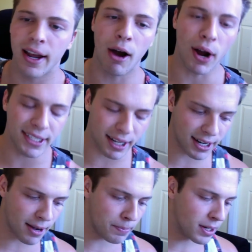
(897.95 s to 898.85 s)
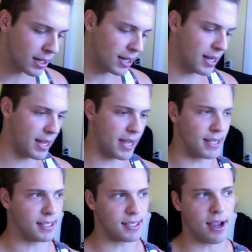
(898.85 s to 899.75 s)
How I set it up
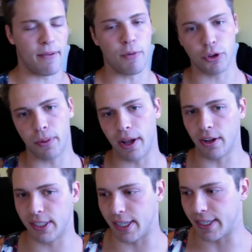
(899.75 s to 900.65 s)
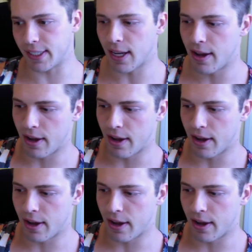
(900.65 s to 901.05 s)
is I have multiple LLCs.